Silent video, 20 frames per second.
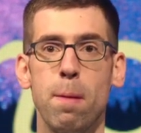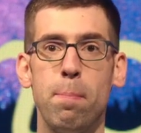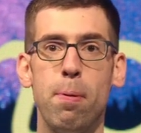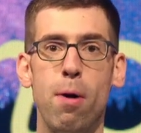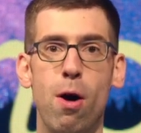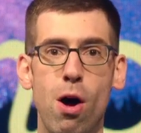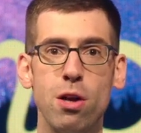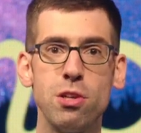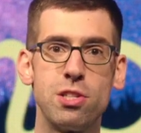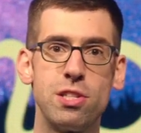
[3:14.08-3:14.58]

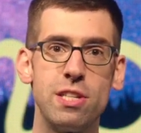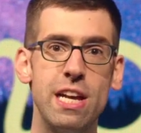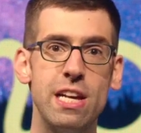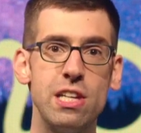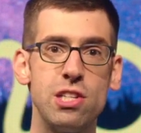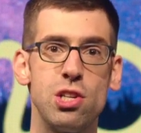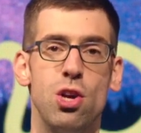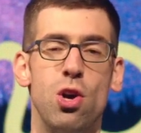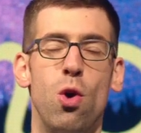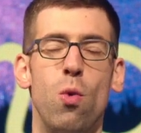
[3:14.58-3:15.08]
Paul
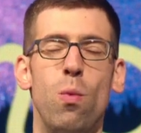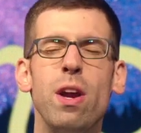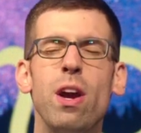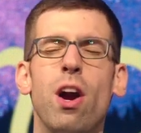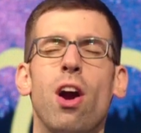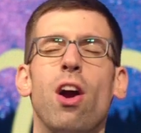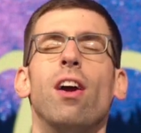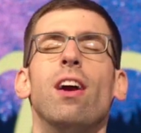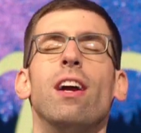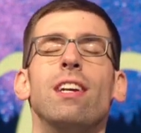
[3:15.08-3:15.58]
says we
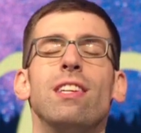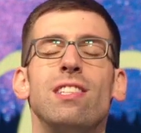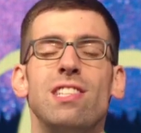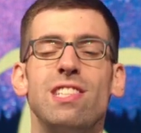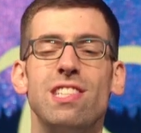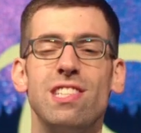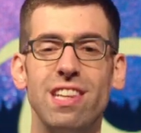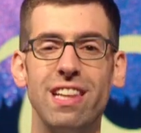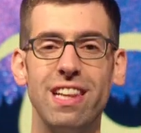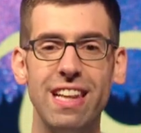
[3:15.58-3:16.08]
are
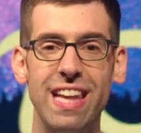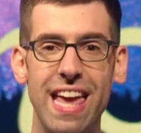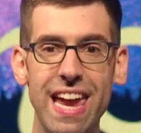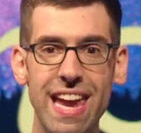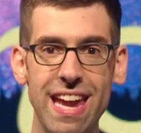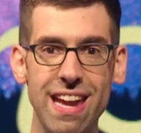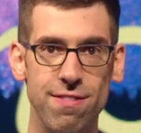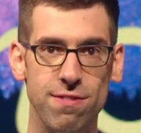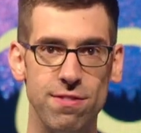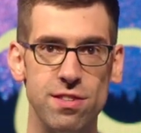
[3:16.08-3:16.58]

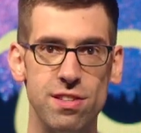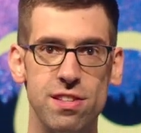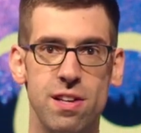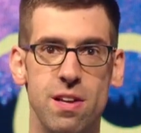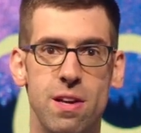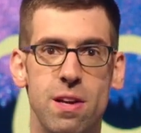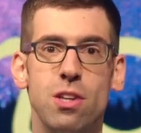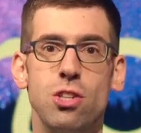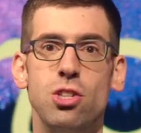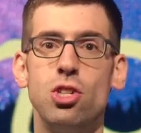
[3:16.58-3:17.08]
slaves
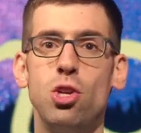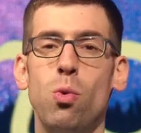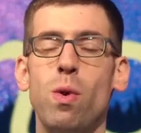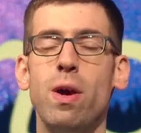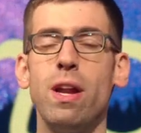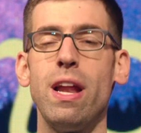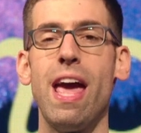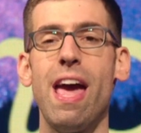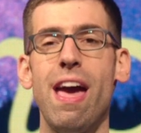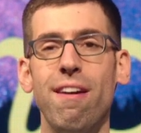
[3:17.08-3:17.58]
to
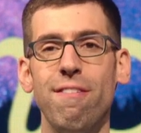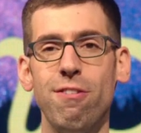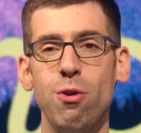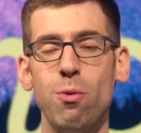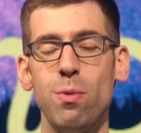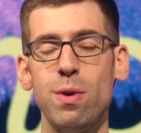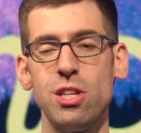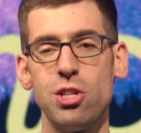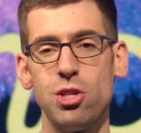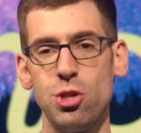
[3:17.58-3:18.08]
whatever
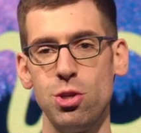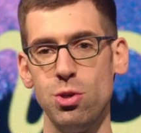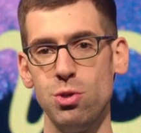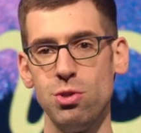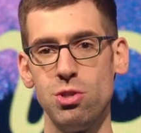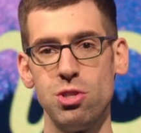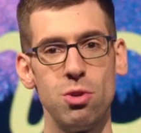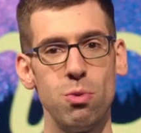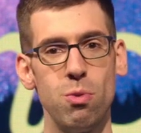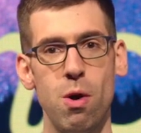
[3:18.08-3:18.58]
we
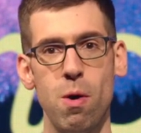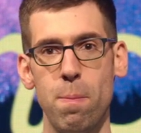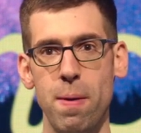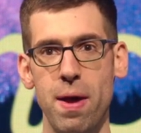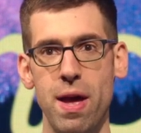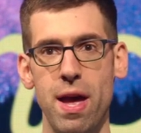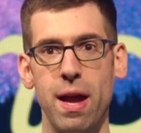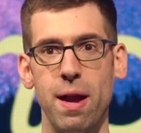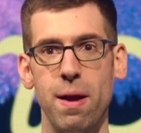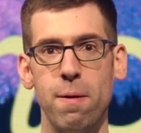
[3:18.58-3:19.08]
choose to
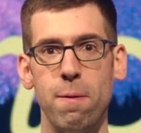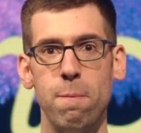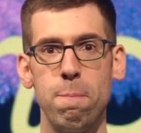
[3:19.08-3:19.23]
obey.